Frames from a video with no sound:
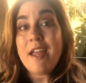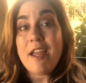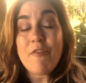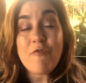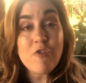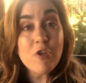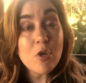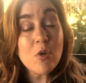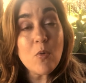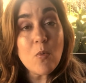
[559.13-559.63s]

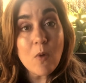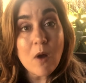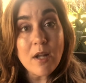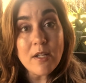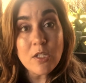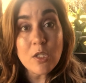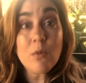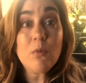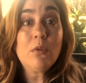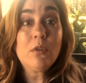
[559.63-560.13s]
If you
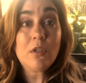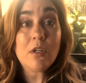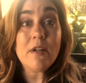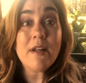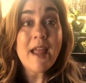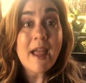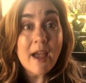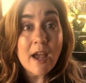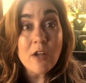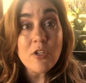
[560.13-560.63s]
want to
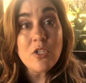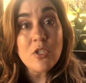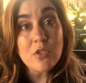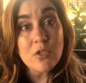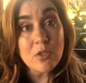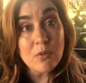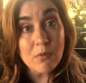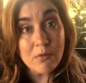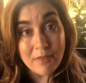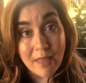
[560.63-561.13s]
learn how to
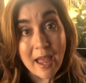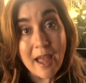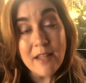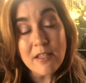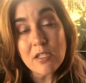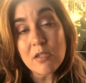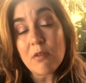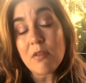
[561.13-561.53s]
do that